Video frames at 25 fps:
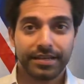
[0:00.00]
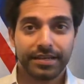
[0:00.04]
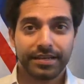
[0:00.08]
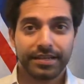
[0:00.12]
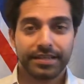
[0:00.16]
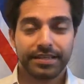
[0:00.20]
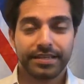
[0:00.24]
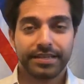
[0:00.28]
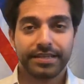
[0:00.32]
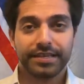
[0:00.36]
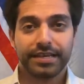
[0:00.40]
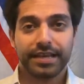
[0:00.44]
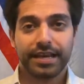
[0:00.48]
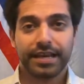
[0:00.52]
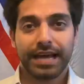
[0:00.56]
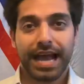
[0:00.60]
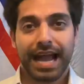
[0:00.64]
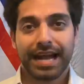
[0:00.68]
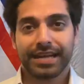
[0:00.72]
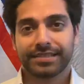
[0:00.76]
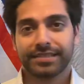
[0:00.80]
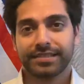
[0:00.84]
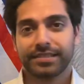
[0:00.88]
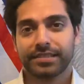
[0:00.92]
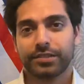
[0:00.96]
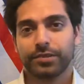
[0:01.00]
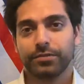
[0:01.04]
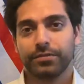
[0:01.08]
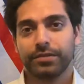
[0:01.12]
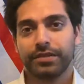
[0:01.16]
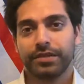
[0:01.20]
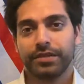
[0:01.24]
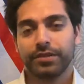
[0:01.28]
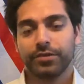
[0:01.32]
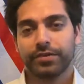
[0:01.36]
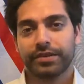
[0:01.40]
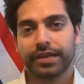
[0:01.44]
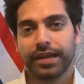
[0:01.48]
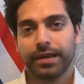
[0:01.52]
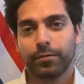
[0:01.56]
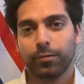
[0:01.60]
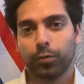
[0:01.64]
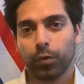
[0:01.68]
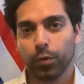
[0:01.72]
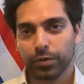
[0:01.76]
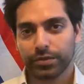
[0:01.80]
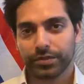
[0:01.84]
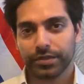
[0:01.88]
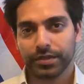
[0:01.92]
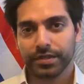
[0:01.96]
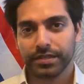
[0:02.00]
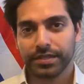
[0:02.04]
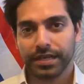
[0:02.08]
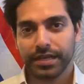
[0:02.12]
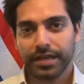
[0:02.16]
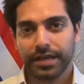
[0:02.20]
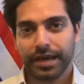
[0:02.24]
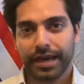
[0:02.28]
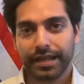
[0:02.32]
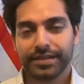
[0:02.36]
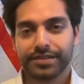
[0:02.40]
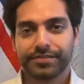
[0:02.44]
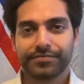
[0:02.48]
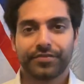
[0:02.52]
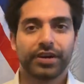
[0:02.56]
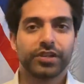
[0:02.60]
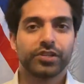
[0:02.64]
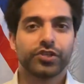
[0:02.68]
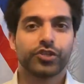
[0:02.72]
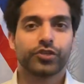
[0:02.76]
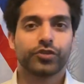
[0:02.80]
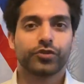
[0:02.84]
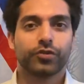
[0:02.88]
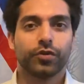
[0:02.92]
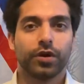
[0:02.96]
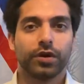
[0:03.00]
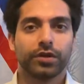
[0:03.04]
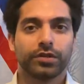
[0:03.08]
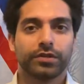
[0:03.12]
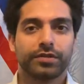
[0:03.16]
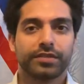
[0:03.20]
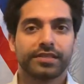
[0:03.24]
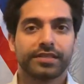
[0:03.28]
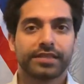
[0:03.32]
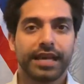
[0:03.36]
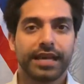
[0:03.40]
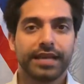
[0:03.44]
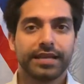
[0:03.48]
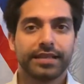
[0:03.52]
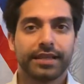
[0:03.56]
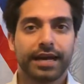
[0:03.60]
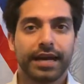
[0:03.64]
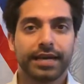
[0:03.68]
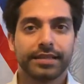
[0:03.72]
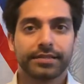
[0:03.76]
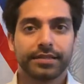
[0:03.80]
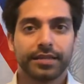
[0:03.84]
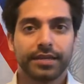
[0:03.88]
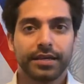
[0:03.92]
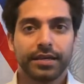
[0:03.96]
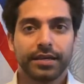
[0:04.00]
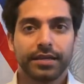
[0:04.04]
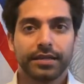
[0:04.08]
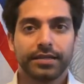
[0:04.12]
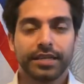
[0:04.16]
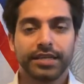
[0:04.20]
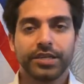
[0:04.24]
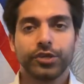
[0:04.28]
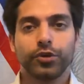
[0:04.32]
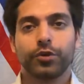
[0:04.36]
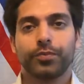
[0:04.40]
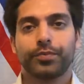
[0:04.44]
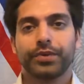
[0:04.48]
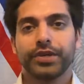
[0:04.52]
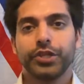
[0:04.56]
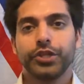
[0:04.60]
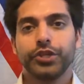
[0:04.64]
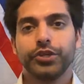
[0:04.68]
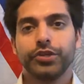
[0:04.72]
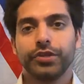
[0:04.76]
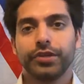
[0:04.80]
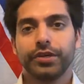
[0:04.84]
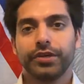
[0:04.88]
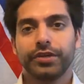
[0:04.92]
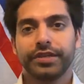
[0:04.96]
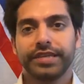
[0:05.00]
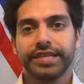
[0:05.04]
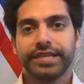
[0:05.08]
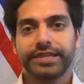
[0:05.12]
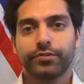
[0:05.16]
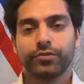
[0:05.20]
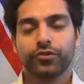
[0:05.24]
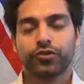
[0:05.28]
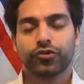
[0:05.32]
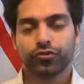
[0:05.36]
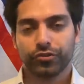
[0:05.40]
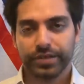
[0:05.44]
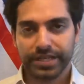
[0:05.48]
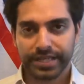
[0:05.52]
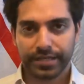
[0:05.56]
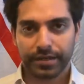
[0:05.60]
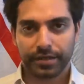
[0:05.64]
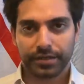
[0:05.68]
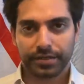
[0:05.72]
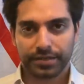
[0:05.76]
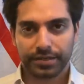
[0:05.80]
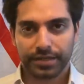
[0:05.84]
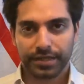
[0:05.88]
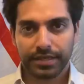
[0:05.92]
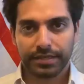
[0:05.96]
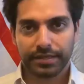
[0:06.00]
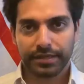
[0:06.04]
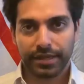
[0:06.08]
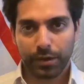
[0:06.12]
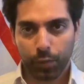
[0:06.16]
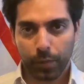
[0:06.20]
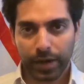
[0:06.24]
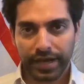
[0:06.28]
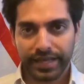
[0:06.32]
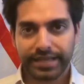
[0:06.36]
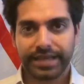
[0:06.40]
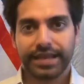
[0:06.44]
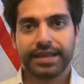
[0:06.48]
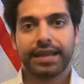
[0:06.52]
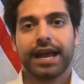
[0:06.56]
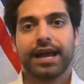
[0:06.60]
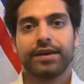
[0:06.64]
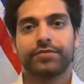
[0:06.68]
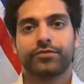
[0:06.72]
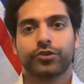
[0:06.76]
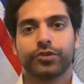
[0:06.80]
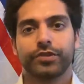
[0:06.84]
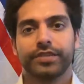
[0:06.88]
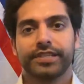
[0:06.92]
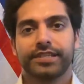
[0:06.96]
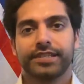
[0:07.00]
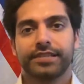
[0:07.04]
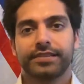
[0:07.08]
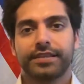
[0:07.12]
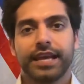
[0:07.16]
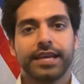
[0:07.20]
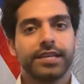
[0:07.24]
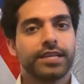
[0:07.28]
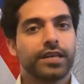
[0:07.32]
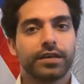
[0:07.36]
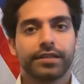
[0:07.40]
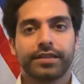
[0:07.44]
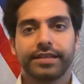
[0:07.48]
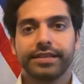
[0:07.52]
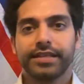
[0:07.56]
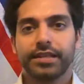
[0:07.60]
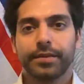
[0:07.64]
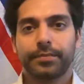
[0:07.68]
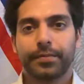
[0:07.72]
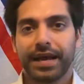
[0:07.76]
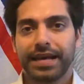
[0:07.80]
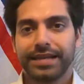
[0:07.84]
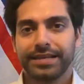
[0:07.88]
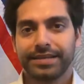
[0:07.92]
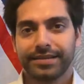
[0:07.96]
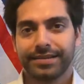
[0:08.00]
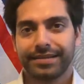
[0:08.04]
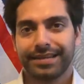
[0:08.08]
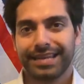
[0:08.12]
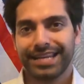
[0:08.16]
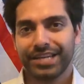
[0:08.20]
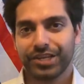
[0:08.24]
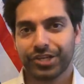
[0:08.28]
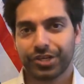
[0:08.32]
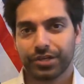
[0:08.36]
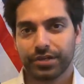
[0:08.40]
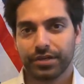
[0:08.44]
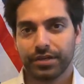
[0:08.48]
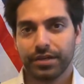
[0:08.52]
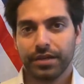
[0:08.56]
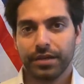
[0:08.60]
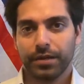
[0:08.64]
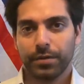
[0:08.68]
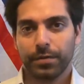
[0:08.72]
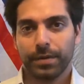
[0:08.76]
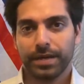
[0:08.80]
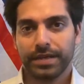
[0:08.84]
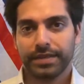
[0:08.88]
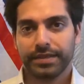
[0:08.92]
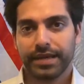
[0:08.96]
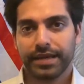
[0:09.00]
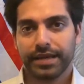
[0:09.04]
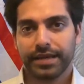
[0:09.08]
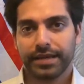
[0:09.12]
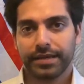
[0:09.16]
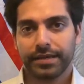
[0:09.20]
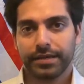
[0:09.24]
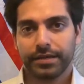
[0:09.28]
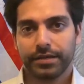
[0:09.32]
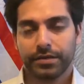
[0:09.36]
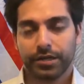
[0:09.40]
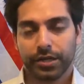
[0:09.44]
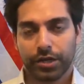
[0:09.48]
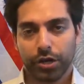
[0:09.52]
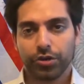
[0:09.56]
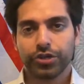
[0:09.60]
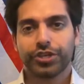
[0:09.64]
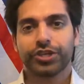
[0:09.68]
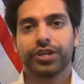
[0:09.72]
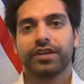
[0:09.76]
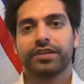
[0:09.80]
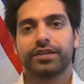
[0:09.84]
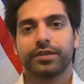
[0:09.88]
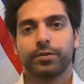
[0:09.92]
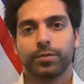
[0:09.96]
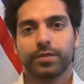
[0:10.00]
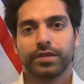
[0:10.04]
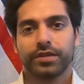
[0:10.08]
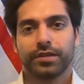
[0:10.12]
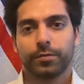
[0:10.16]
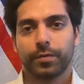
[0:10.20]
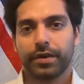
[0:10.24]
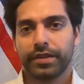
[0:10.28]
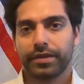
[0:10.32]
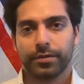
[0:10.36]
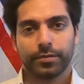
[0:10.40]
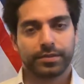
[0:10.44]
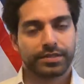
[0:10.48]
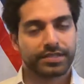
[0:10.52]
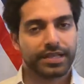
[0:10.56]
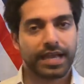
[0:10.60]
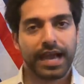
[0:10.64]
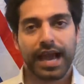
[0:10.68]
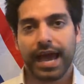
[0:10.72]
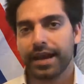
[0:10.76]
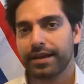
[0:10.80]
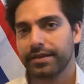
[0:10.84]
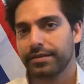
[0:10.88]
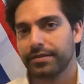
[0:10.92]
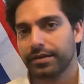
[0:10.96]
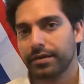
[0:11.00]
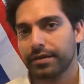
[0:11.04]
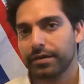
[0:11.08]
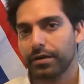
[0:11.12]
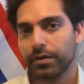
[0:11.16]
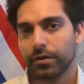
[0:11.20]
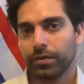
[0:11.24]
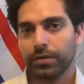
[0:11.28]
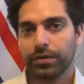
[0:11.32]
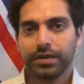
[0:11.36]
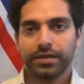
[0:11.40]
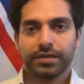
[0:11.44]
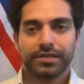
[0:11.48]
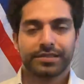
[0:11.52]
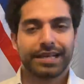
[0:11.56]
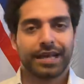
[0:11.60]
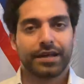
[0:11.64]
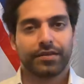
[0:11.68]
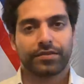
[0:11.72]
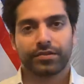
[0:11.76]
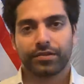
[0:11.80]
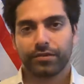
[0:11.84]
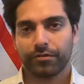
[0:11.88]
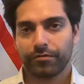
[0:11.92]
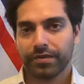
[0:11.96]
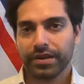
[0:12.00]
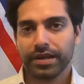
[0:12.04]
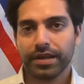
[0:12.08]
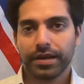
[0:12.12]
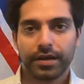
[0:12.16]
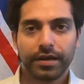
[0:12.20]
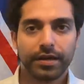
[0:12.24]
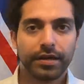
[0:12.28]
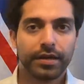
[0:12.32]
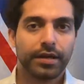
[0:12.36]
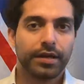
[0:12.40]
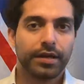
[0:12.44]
the access to the UK waters, and is very strong to say that the European Union need to treat us the way they have treated any other independent nation when they negotiated with them, whether it was Canada or South Korea.